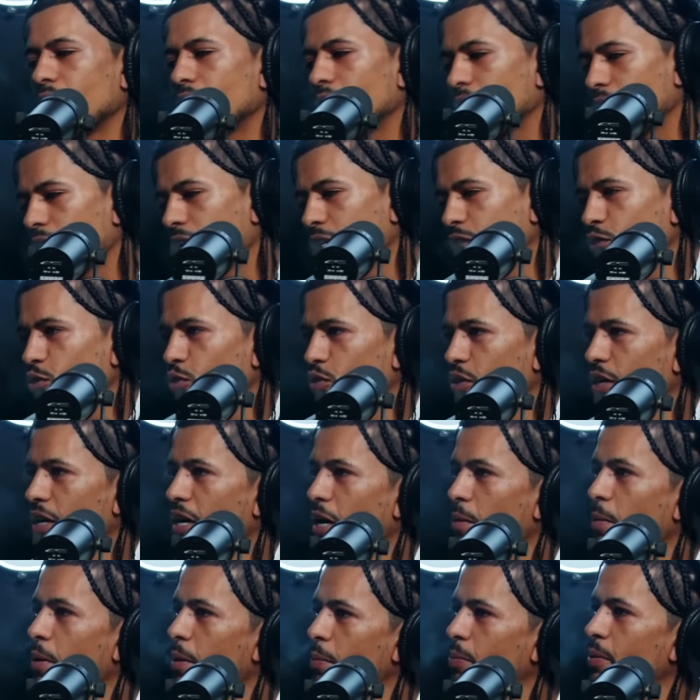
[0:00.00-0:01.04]
I got, like I told you,
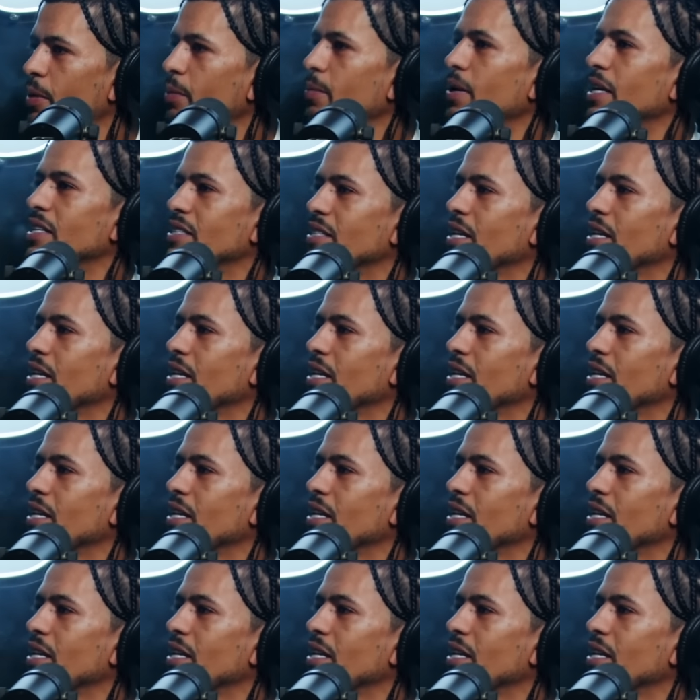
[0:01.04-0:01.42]
I got my plan.